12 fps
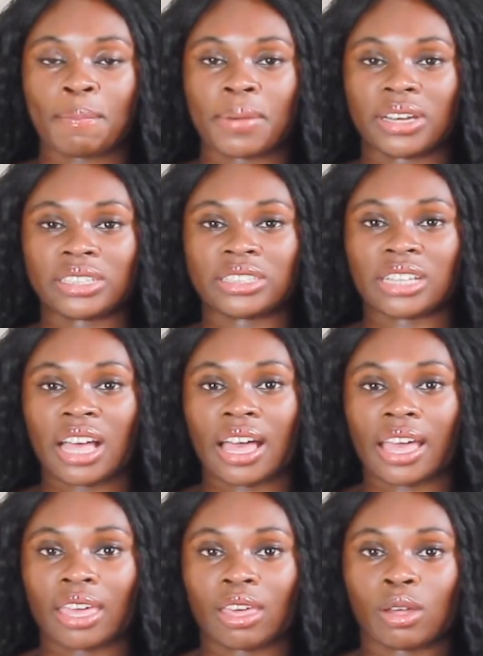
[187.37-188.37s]
but
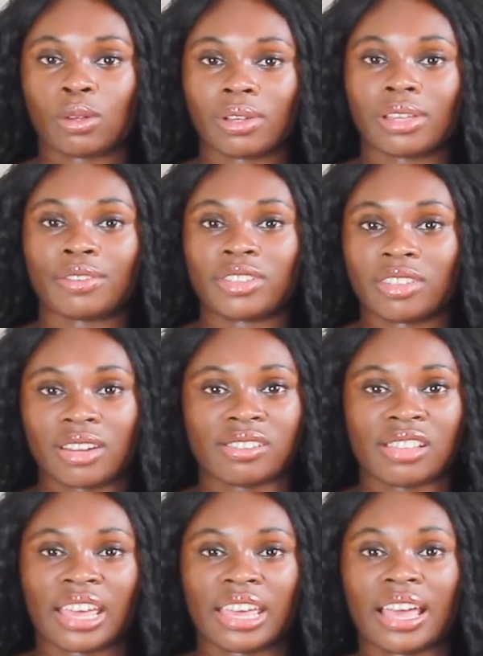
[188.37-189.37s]
I
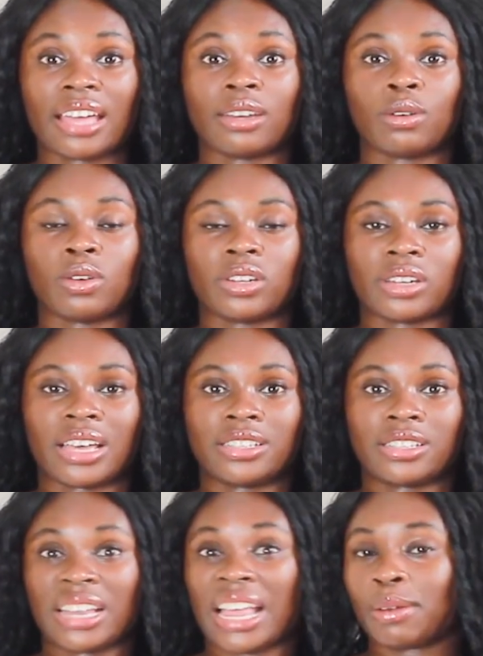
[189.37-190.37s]
facilitate and
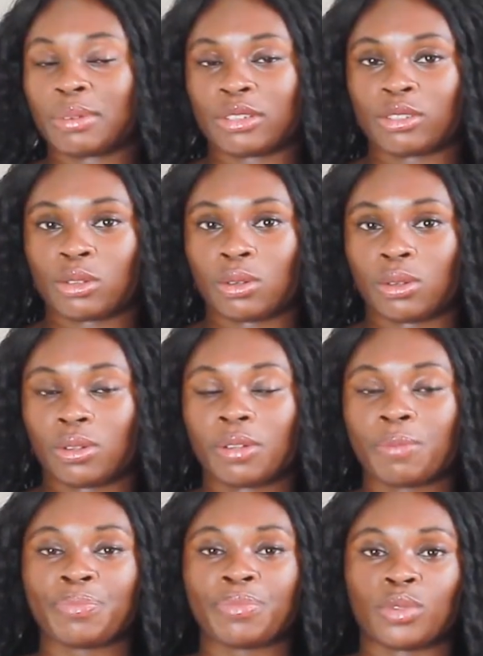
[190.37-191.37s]
organize the language school
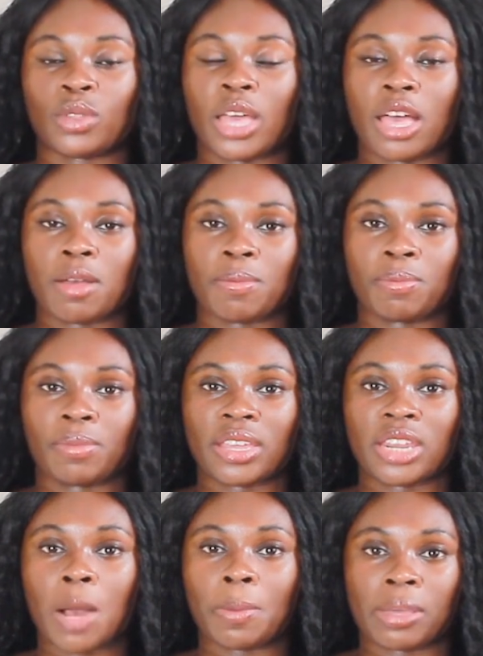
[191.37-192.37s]
um,
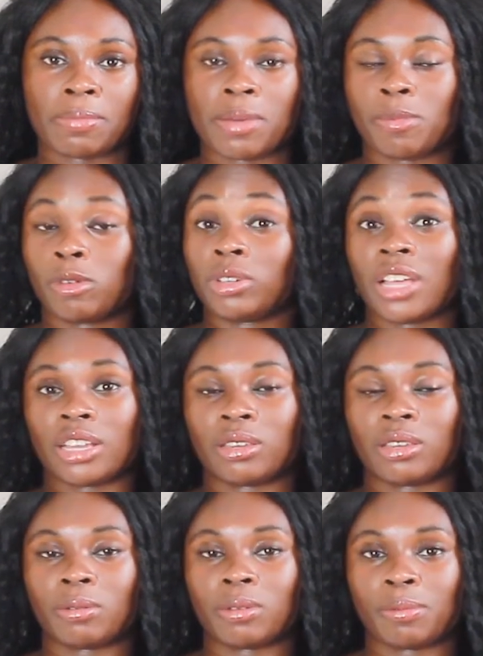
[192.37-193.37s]
and helping people
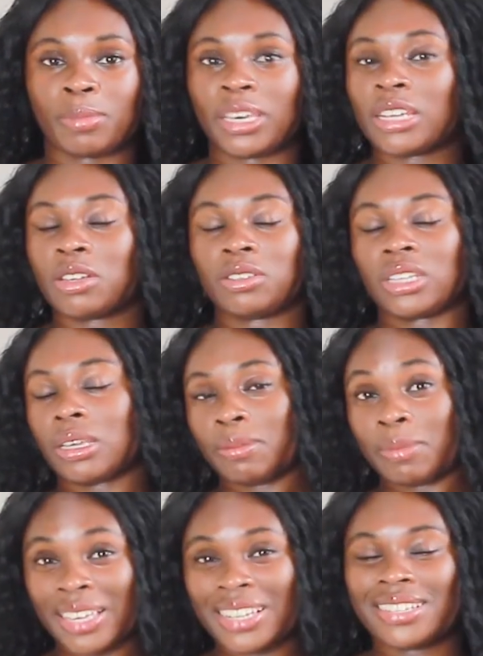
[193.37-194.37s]
learn beginners
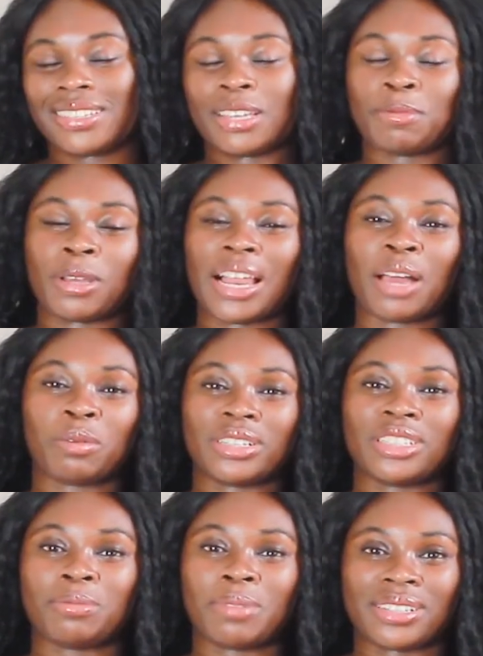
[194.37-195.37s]
beginners of a
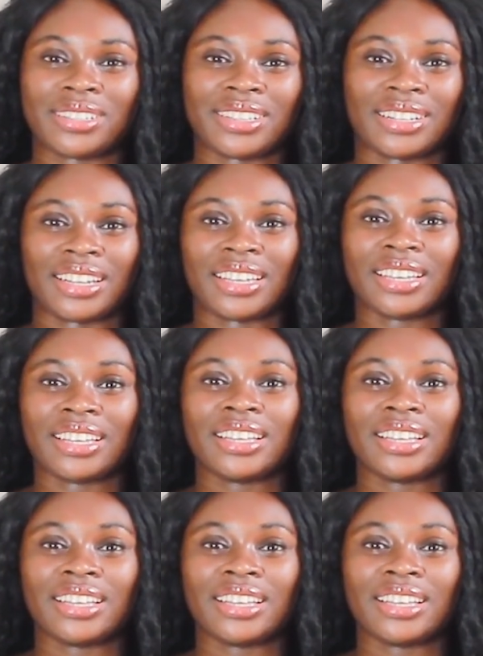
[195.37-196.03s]
language basically.